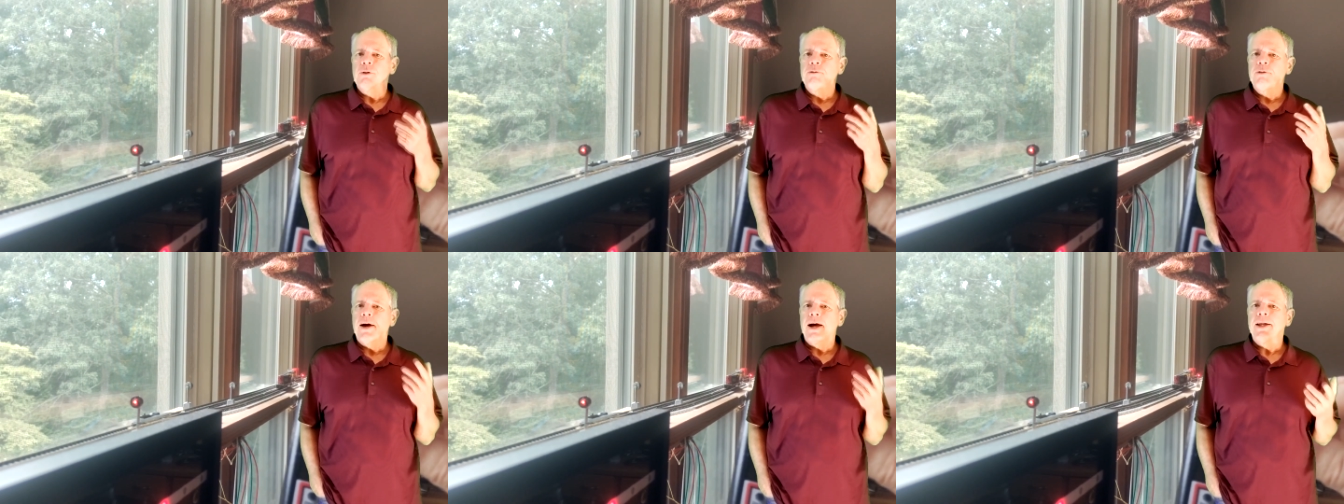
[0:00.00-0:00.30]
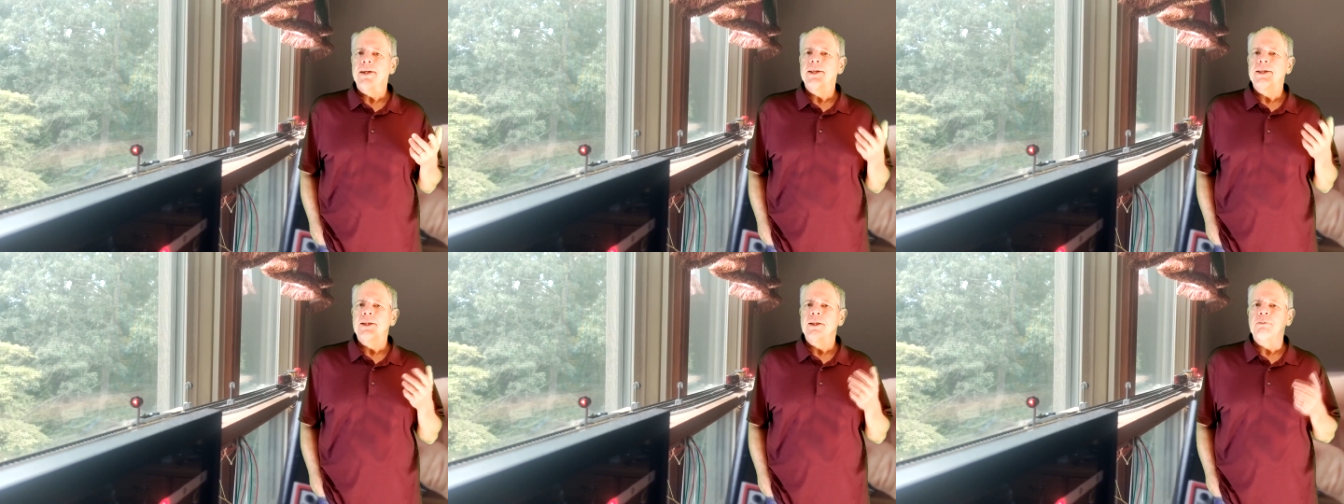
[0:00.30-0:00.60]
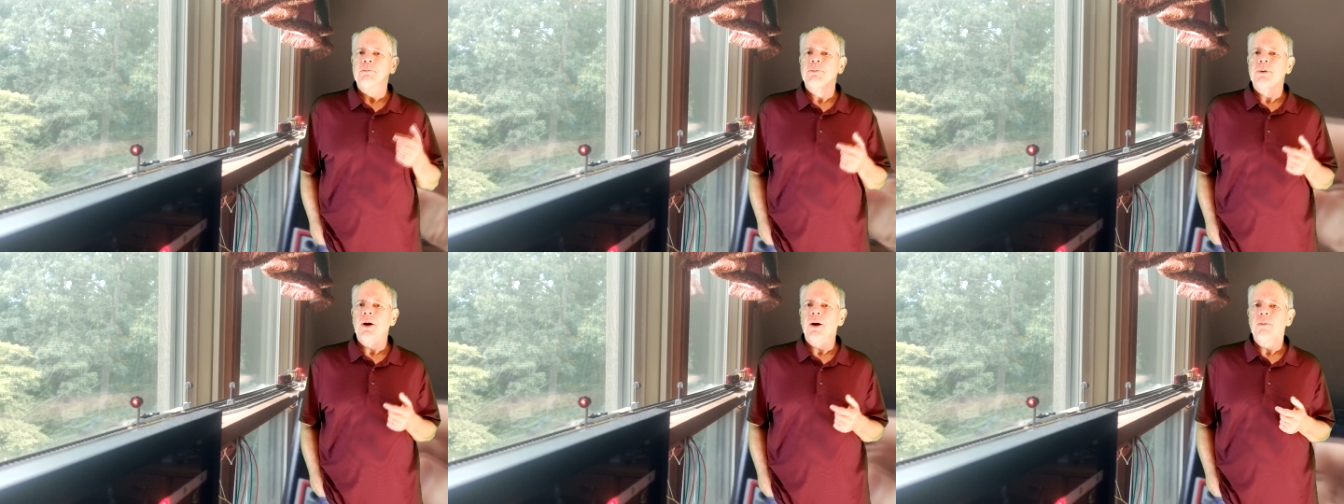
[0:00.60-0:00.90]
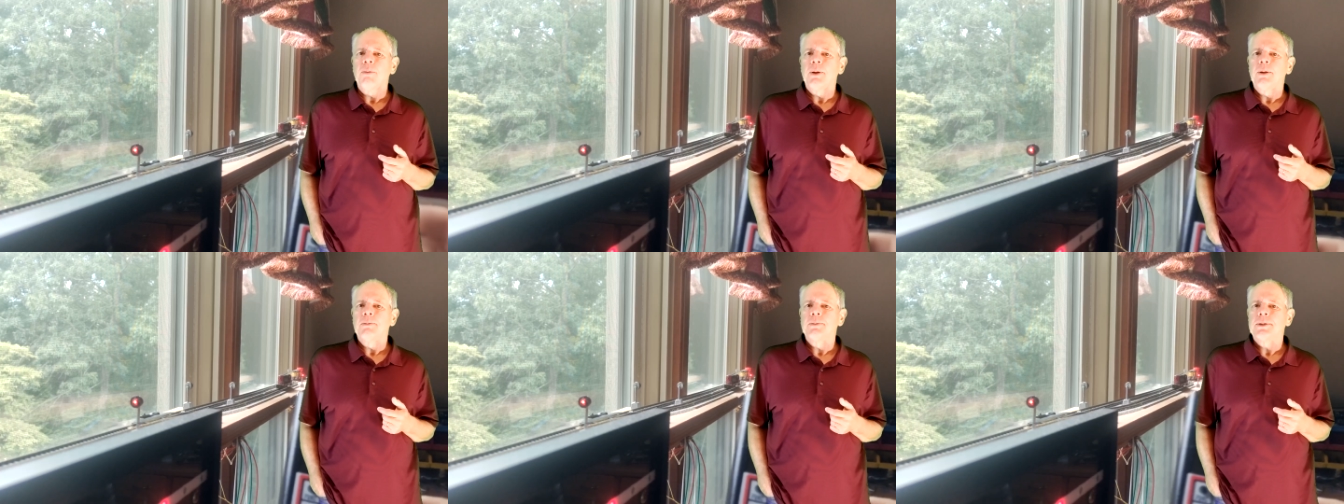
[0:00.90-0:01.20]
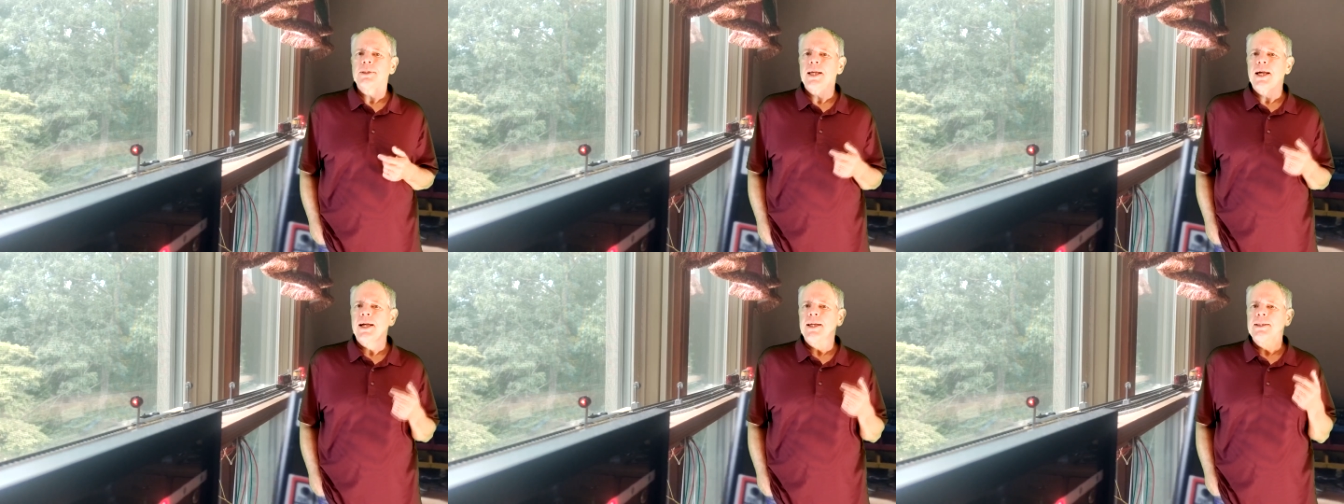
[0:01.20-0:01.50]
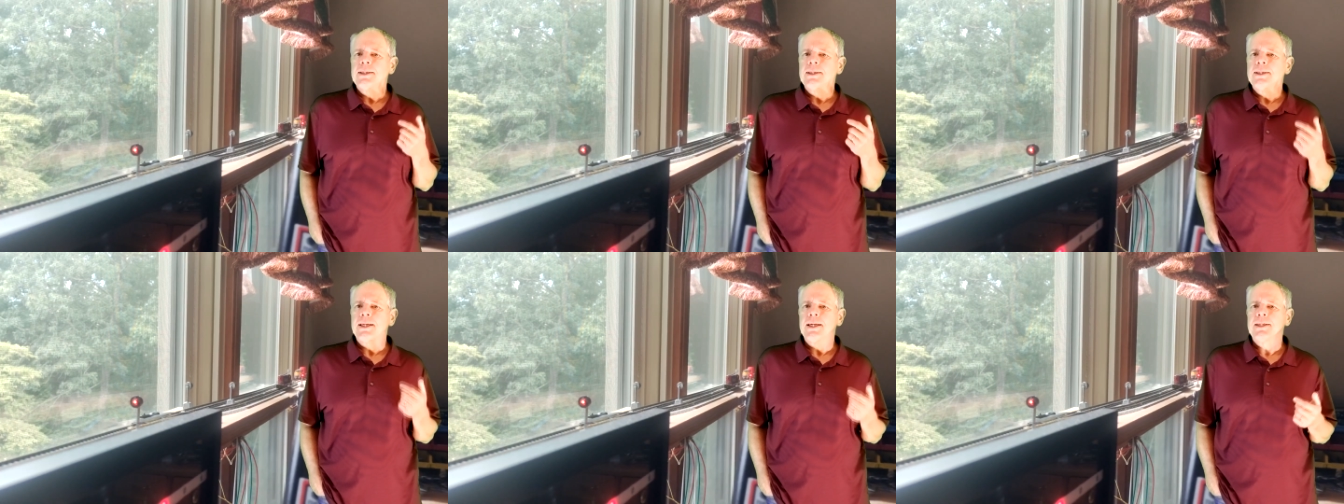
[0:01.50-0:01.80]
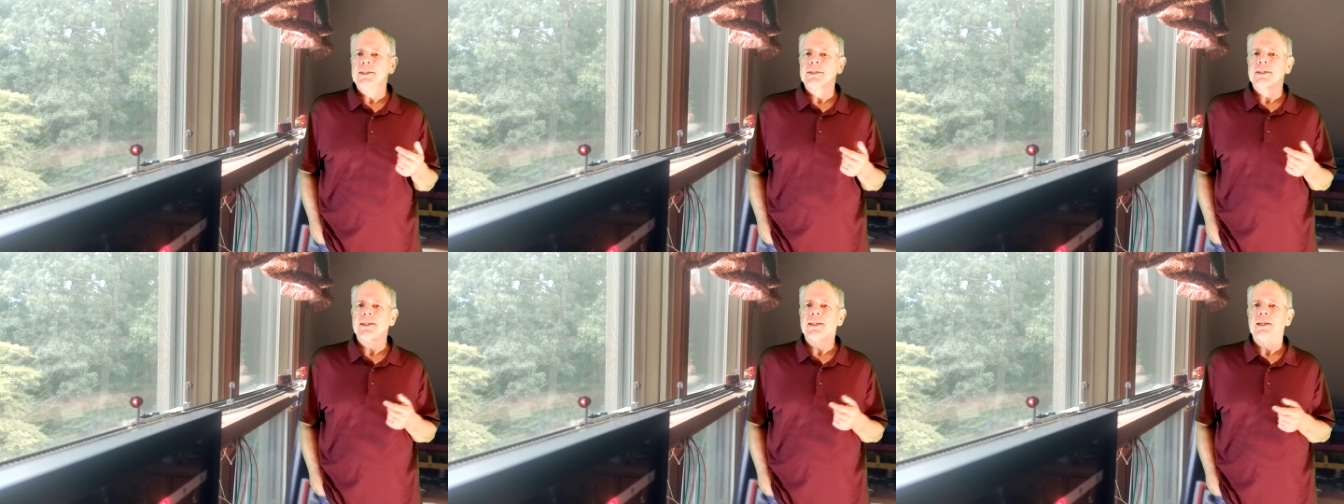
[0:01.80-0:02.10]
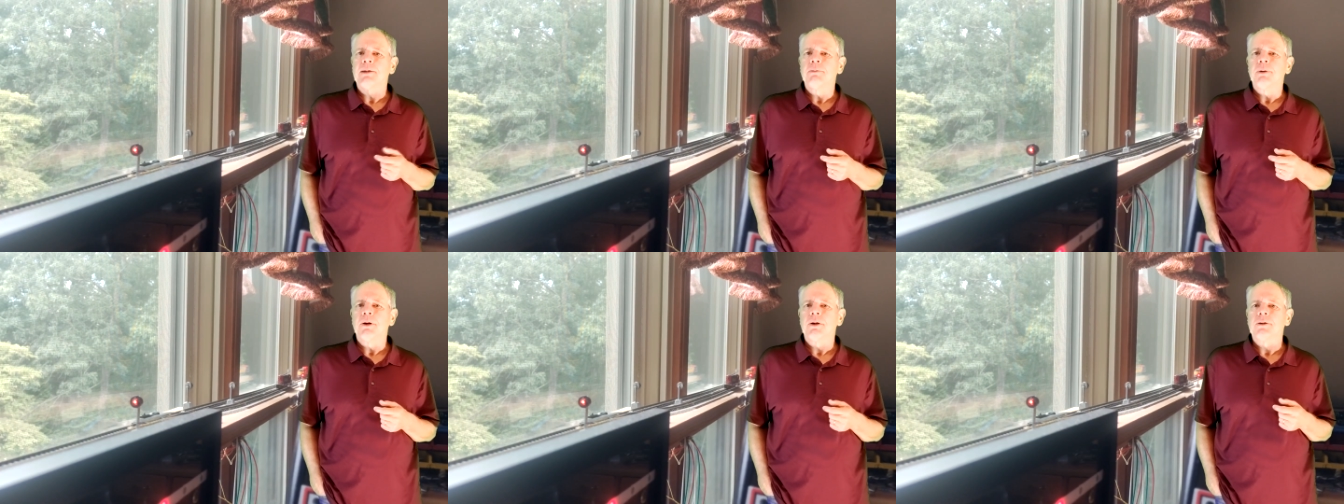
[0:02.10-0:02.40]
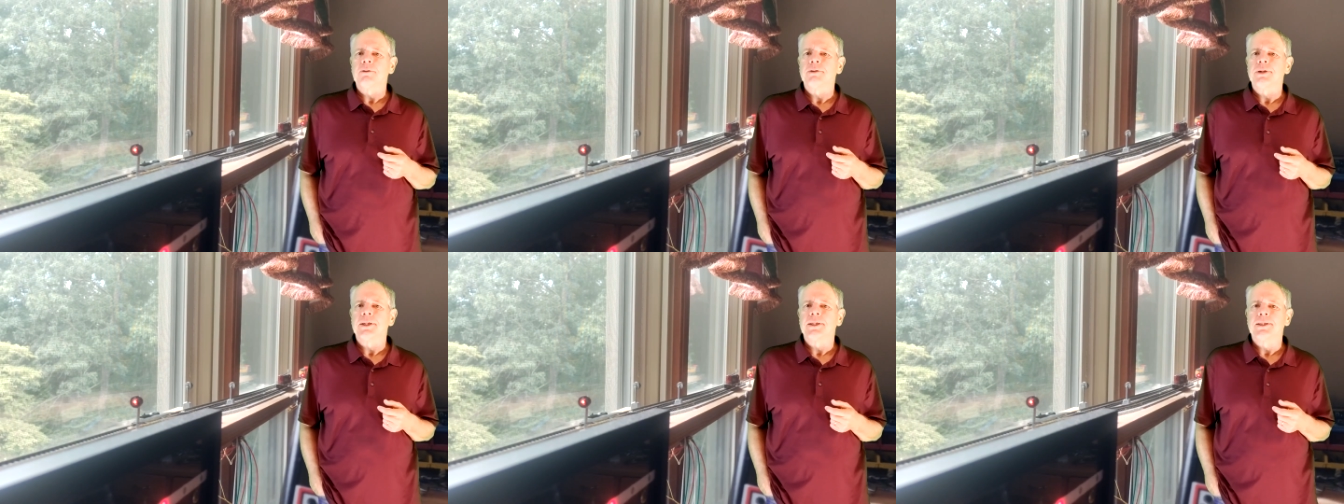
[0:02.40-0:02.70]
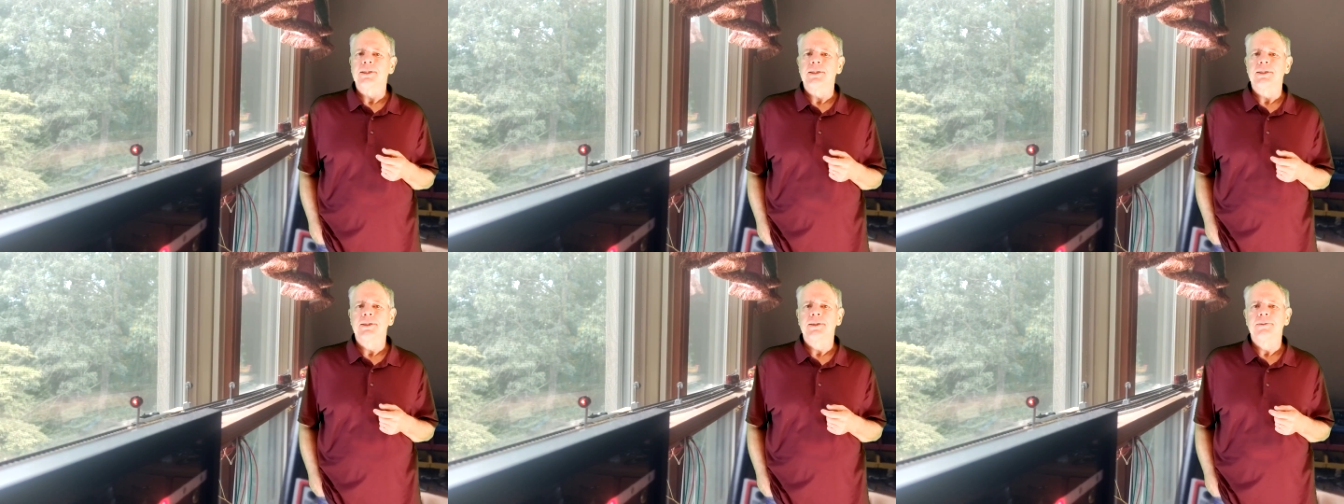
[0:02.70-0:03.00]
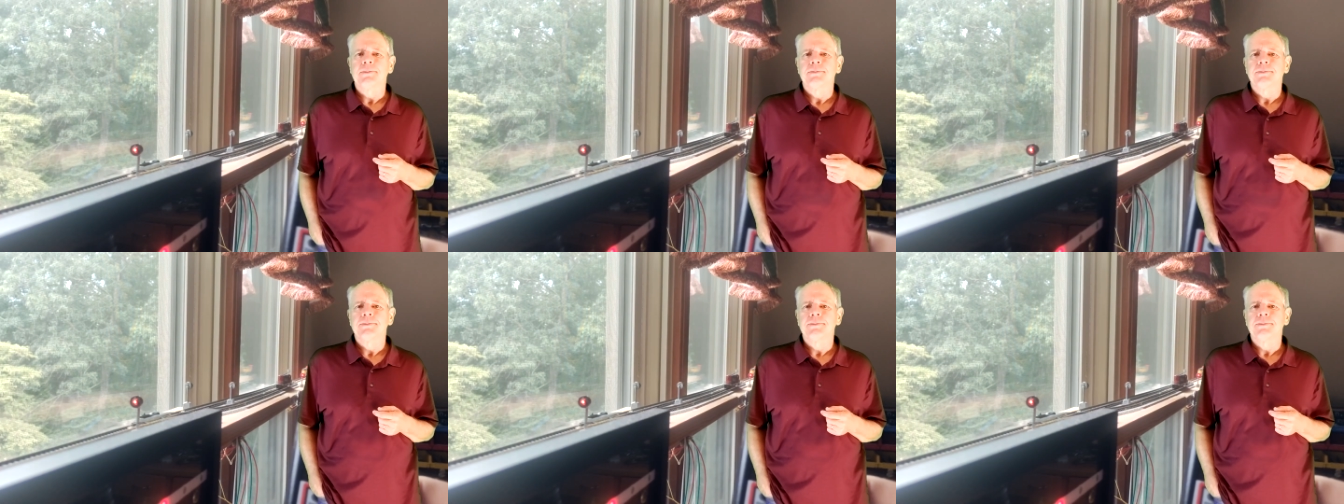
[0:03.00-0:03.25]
finding the problems and testing the bug fixes.